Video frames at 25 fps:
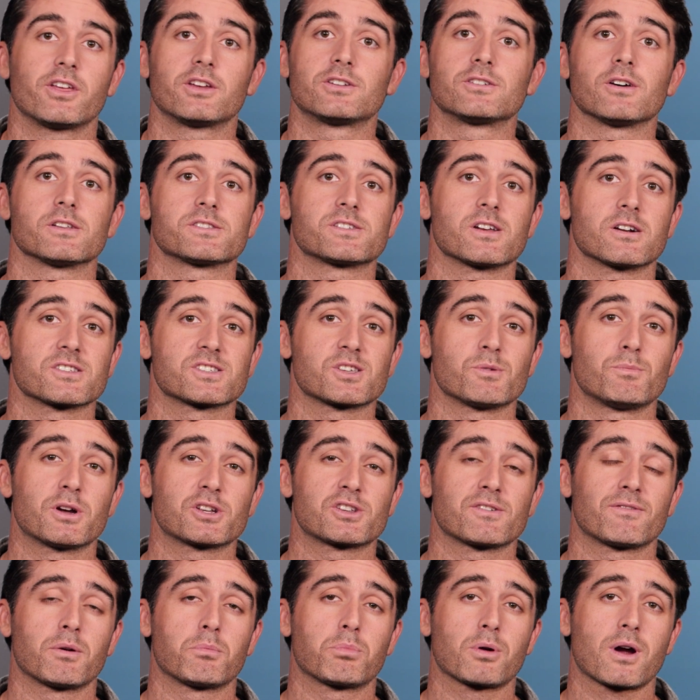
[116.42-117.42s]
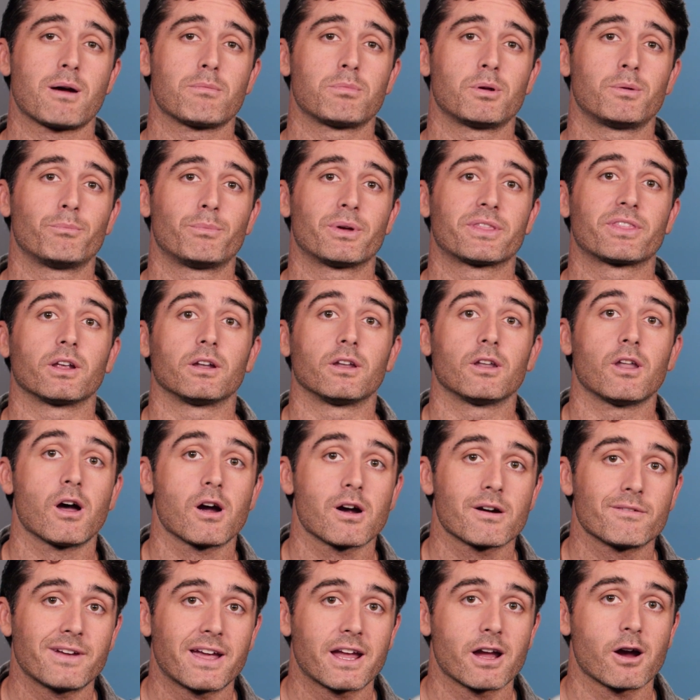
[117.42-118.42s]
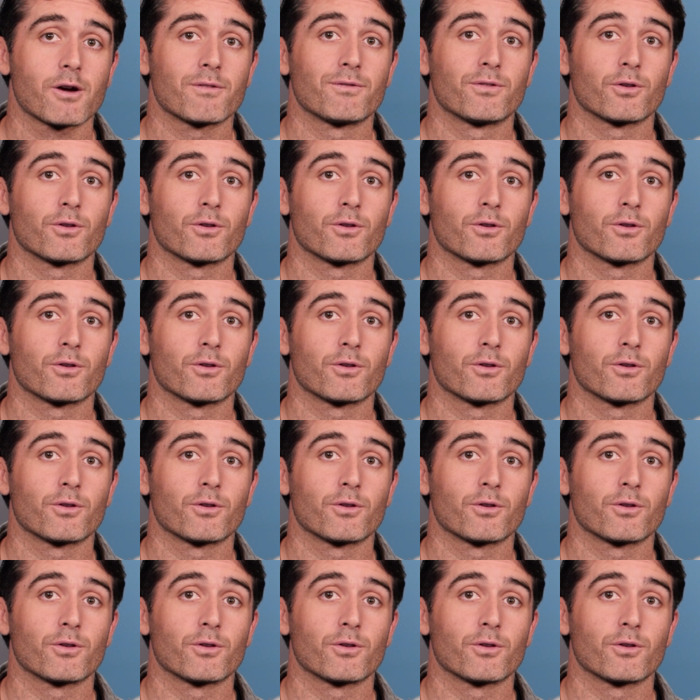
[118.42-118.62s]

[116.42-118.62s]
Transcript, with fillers: The adults aren't so much of a problem, but the larvae are